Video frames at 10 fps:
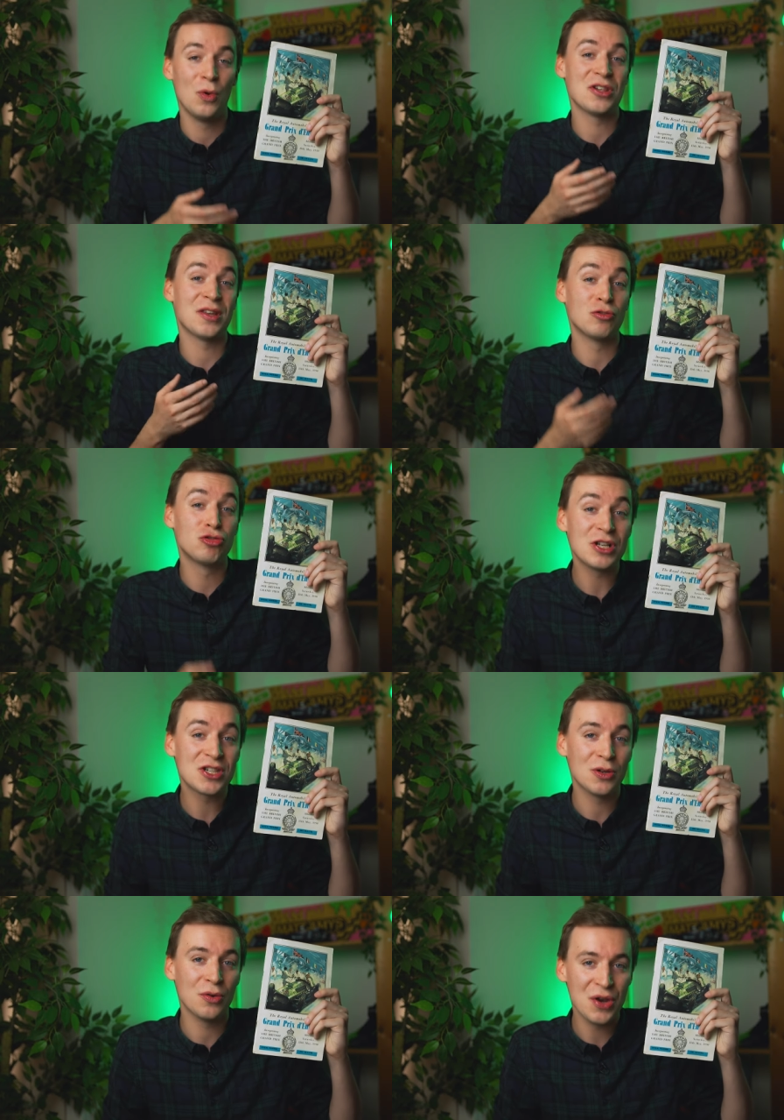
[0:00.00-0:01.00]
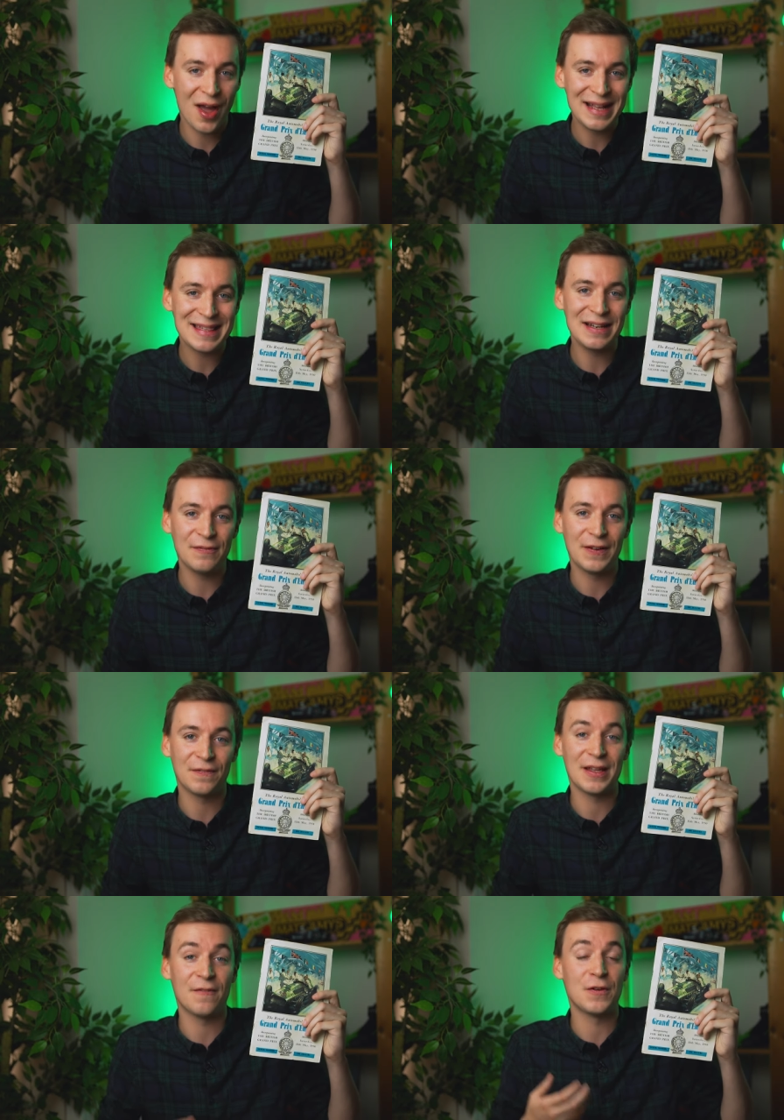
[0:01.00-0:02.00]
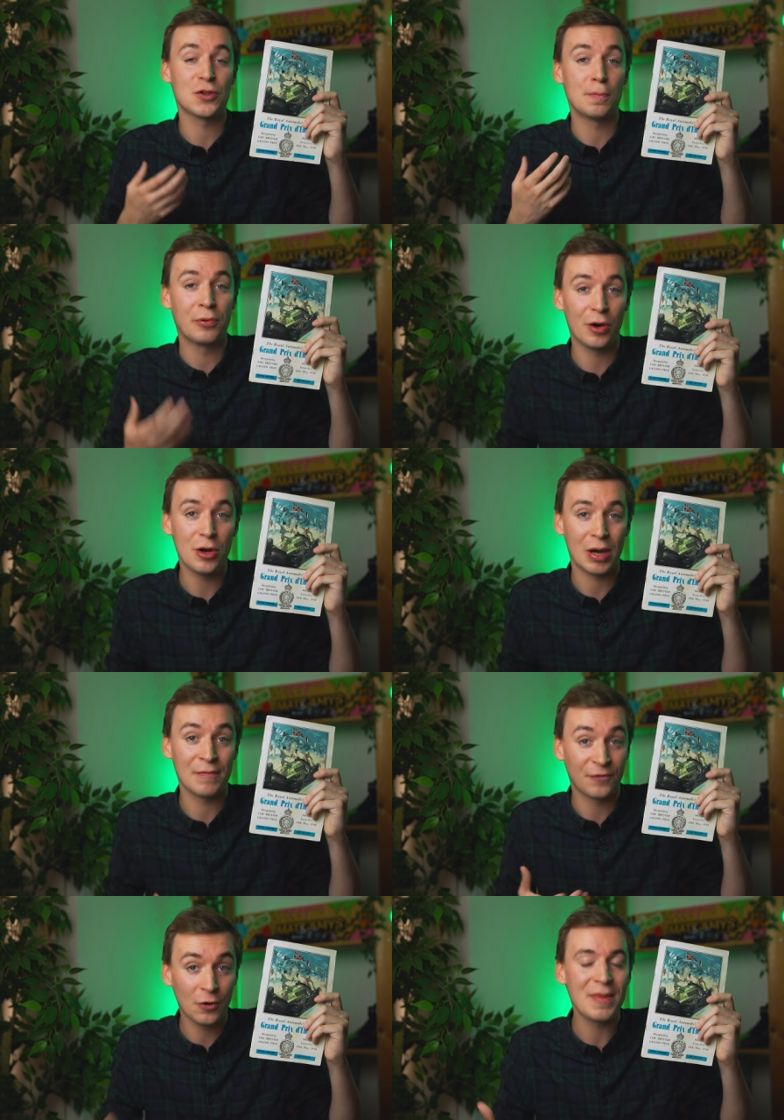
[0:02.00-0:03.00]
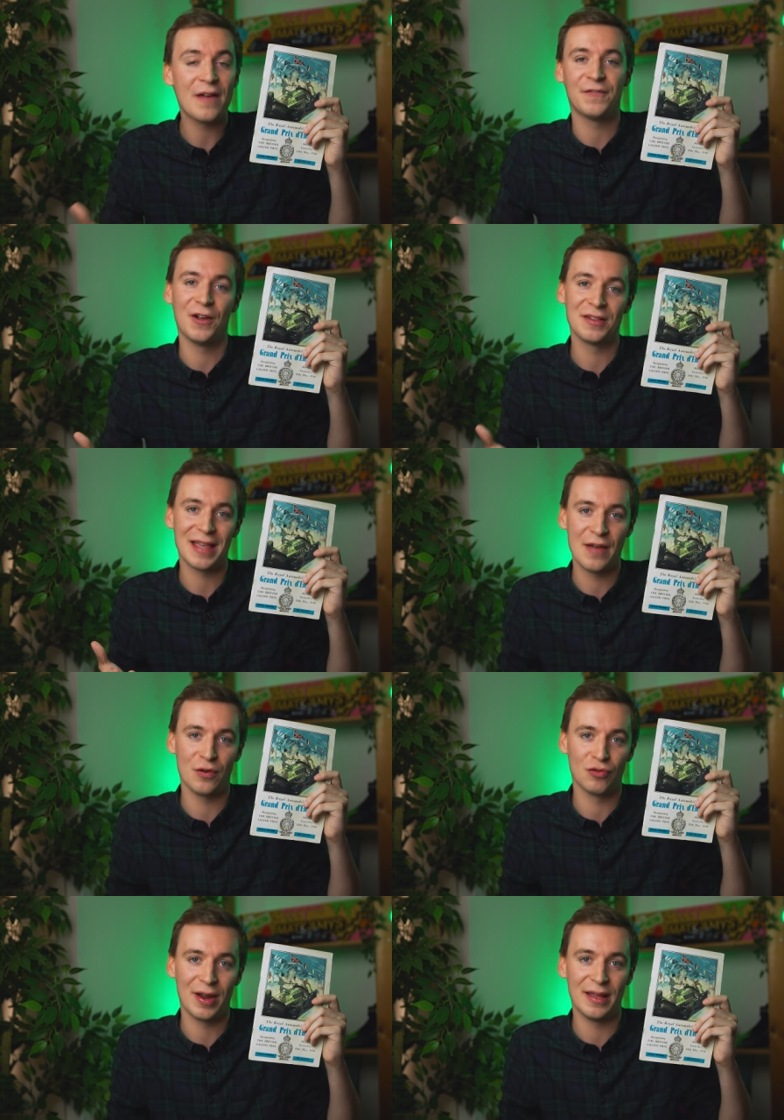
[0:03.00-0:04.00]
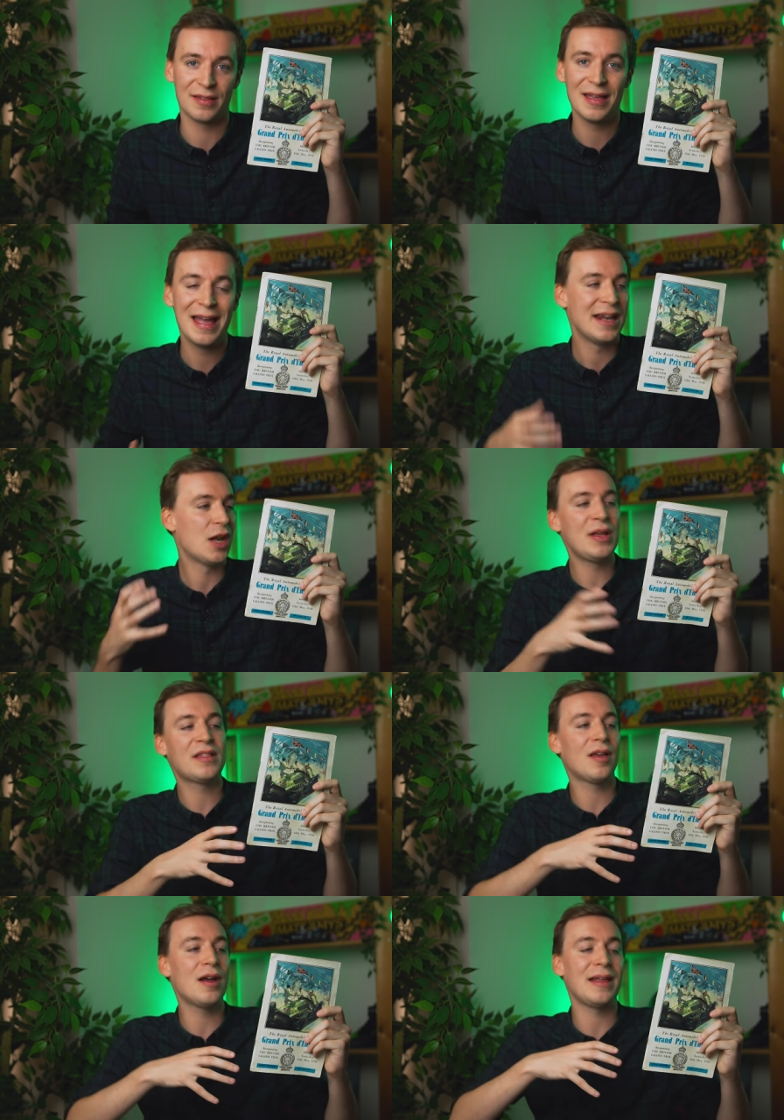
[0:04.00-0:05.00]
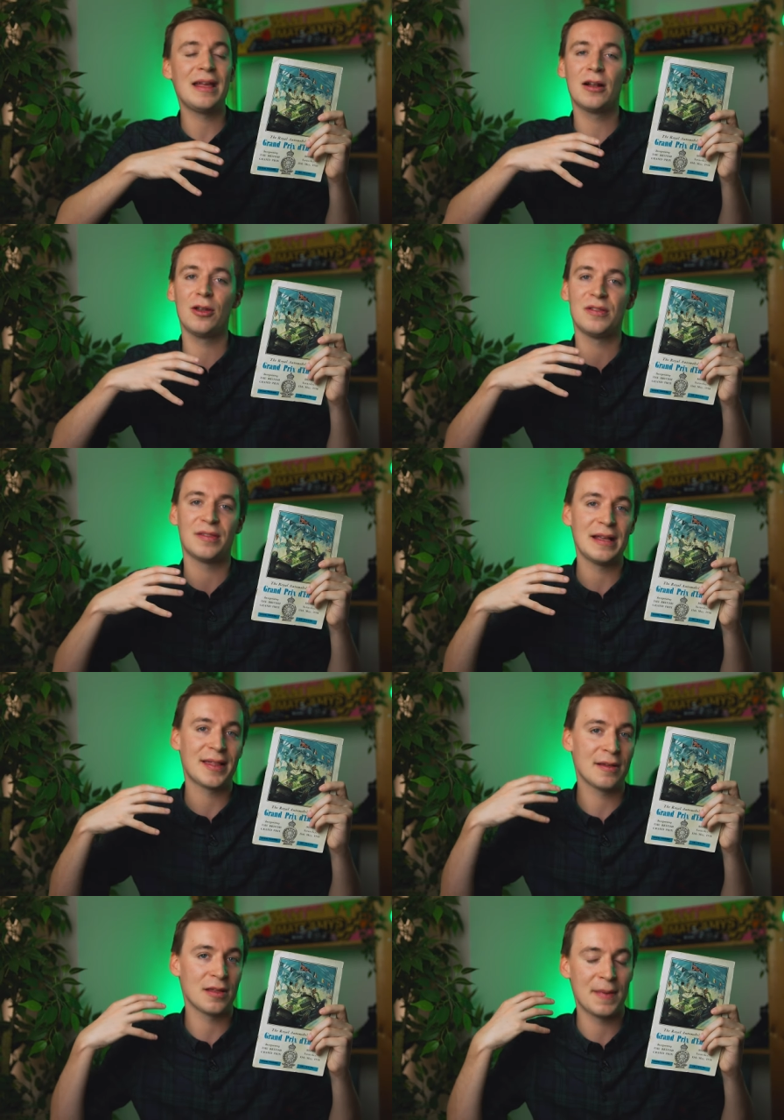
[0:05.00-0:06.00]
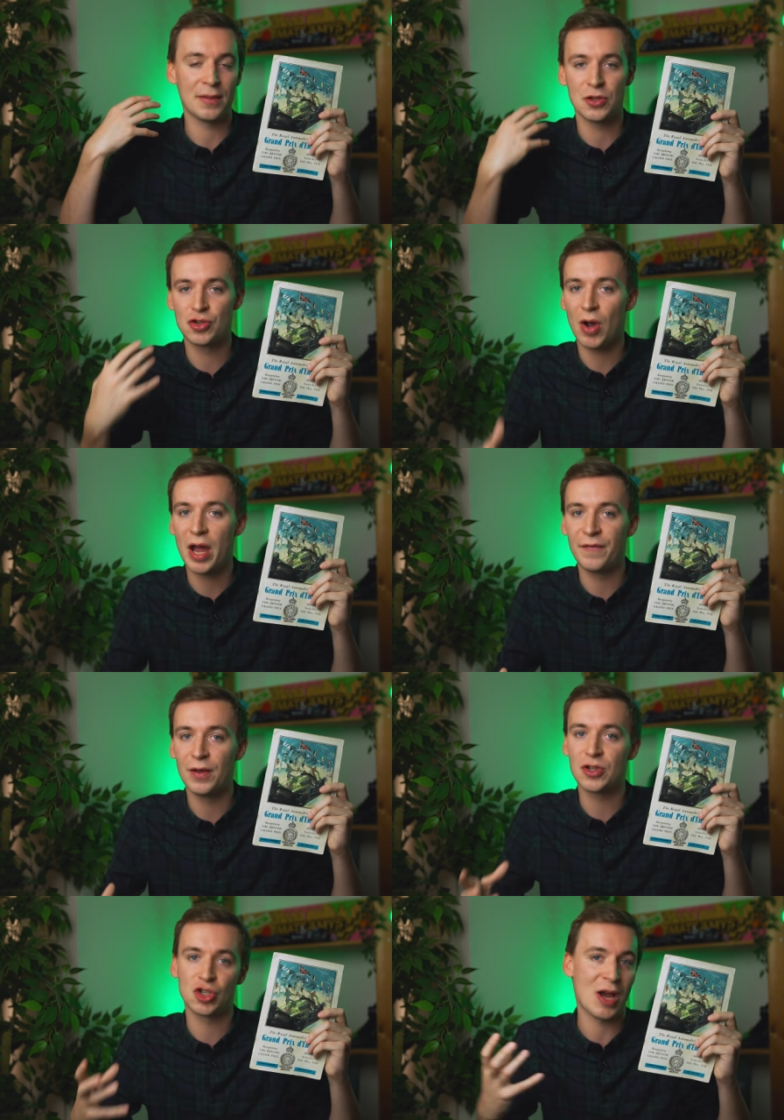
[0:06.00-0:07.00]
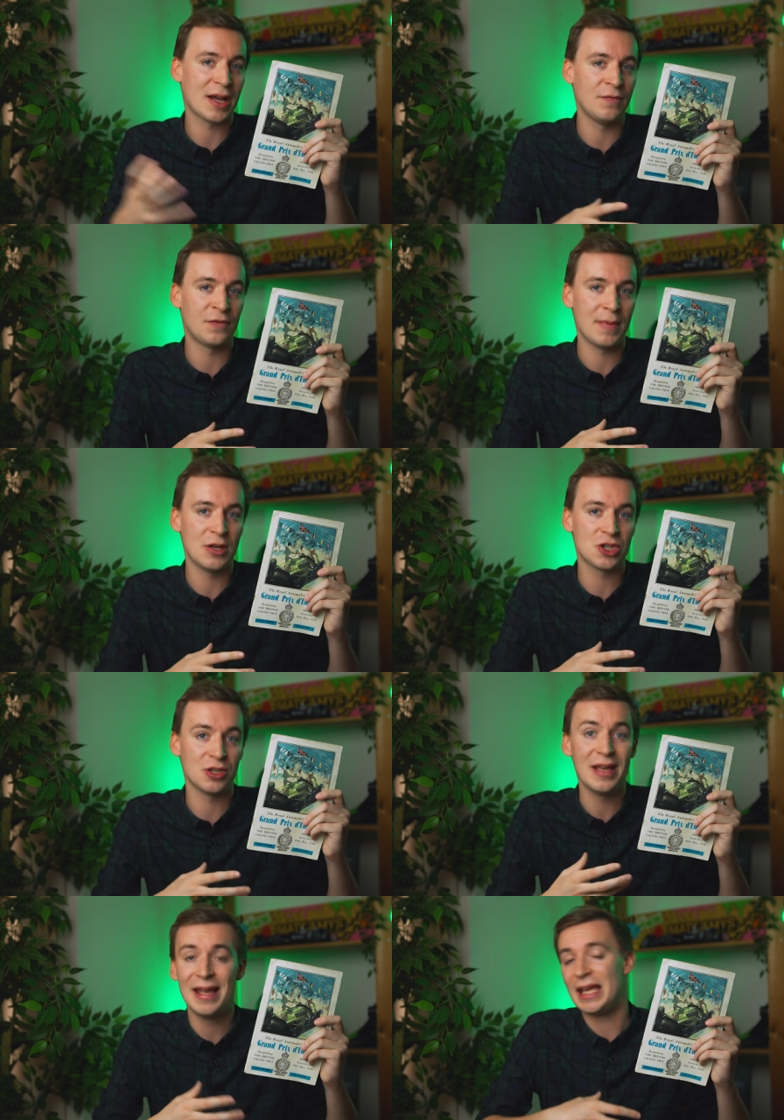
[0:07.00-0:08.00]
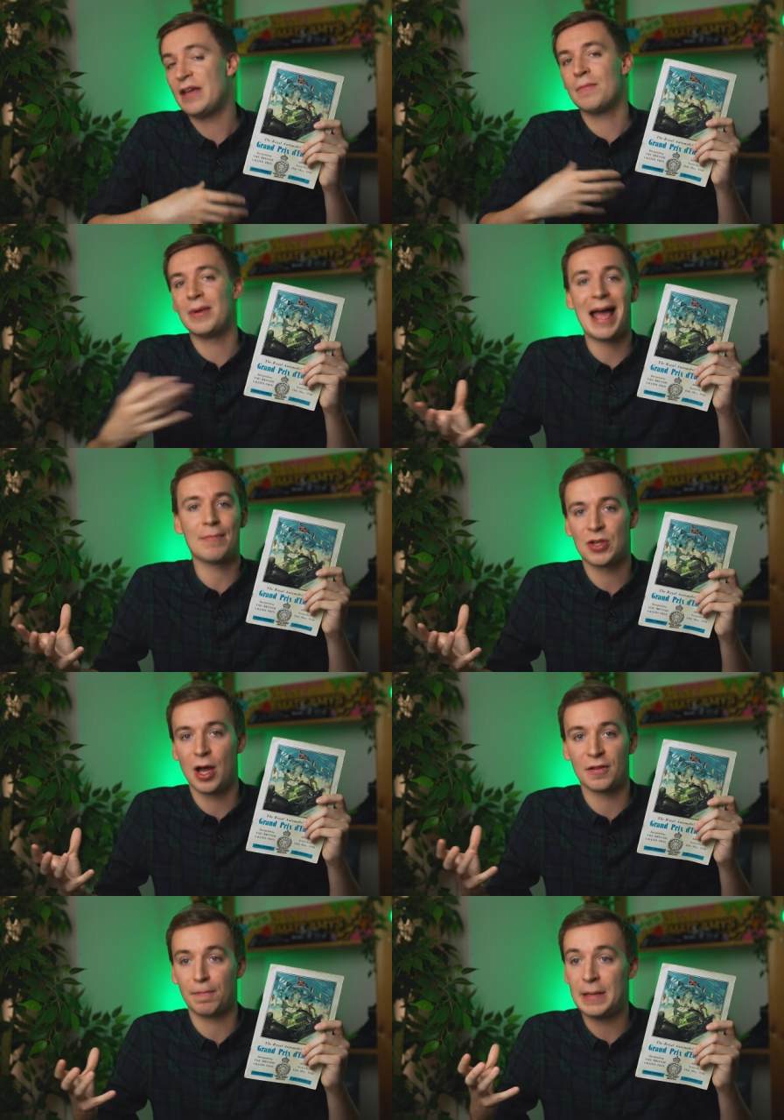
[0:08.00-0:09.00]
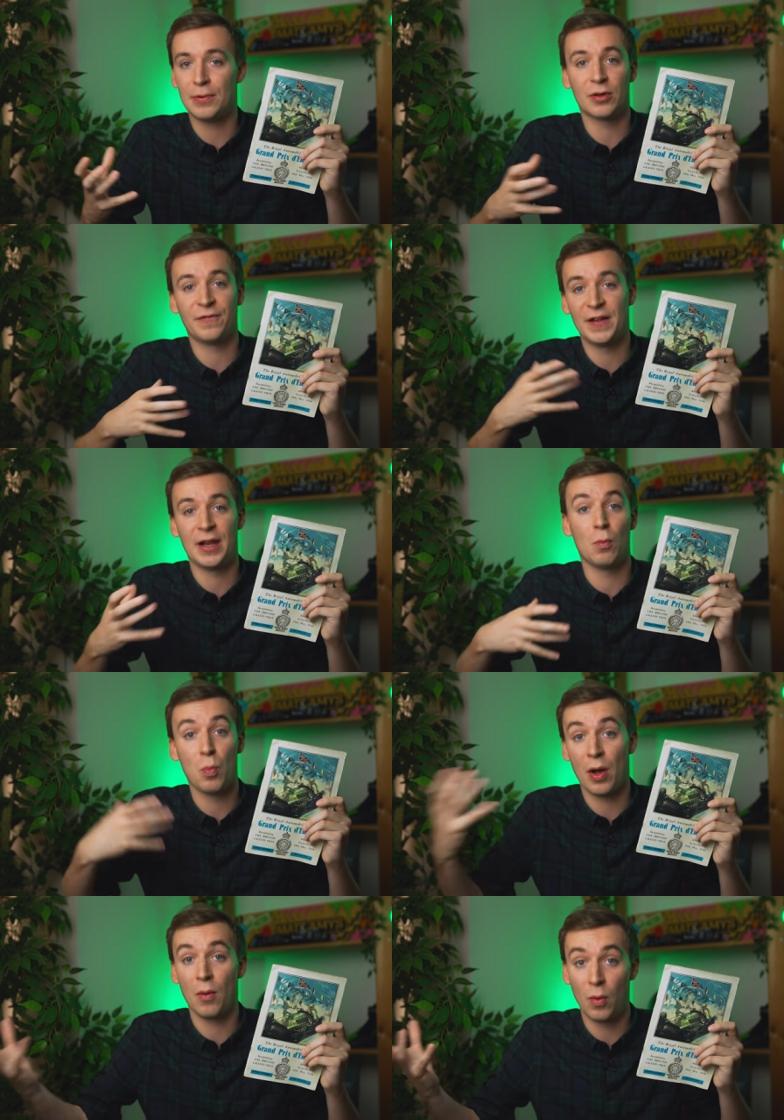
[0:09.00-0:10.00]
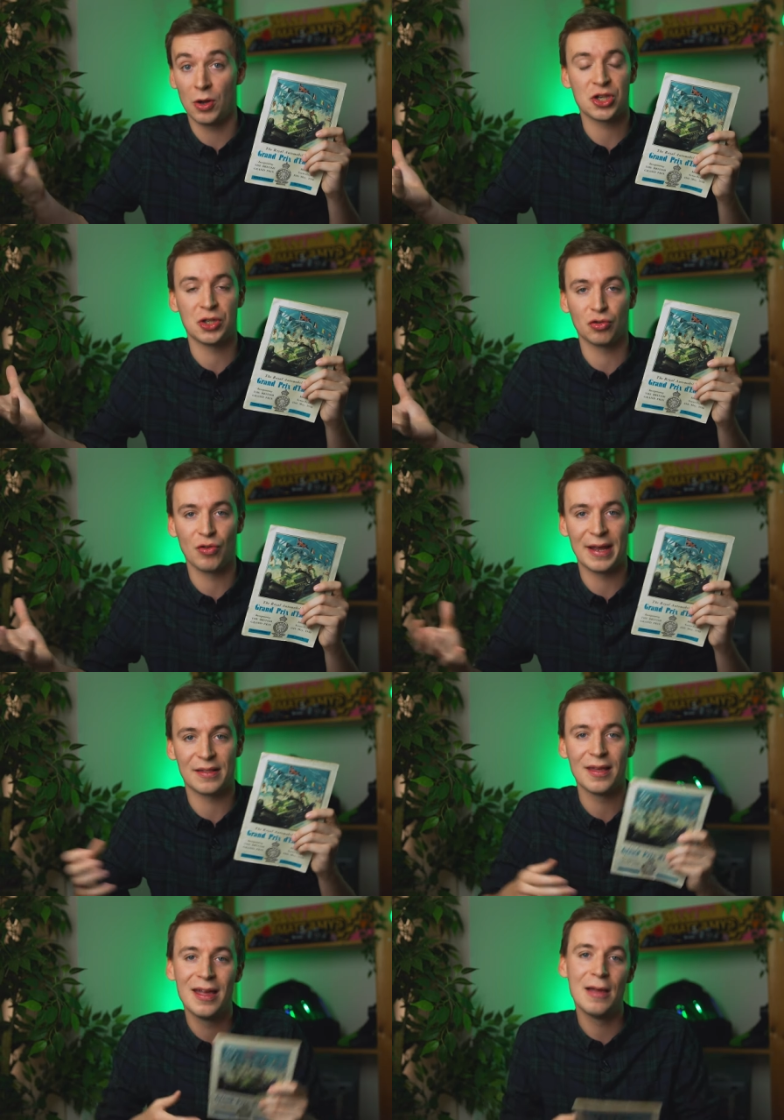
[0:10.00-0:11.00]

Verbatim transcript: which is an original nineteen fifty official program from that first ever race. Now inside it includes details about the drivers, track information, even lap charts people could fill in while watching the race.